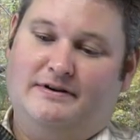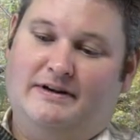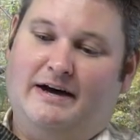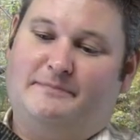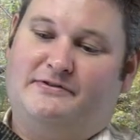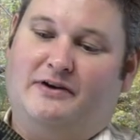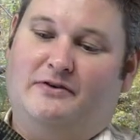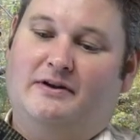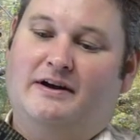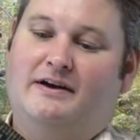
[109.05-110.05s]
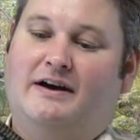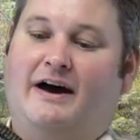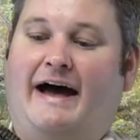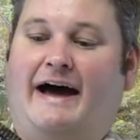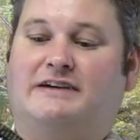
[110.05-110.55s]
Yep, Stone,
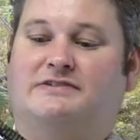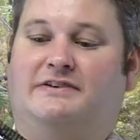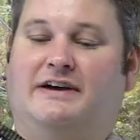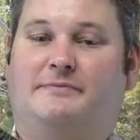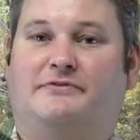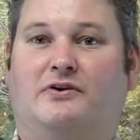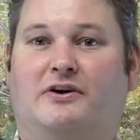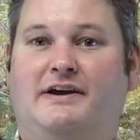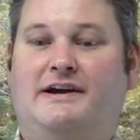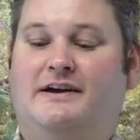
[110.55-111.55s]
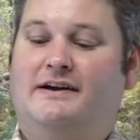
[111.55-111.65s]
I actually, I'm sorry.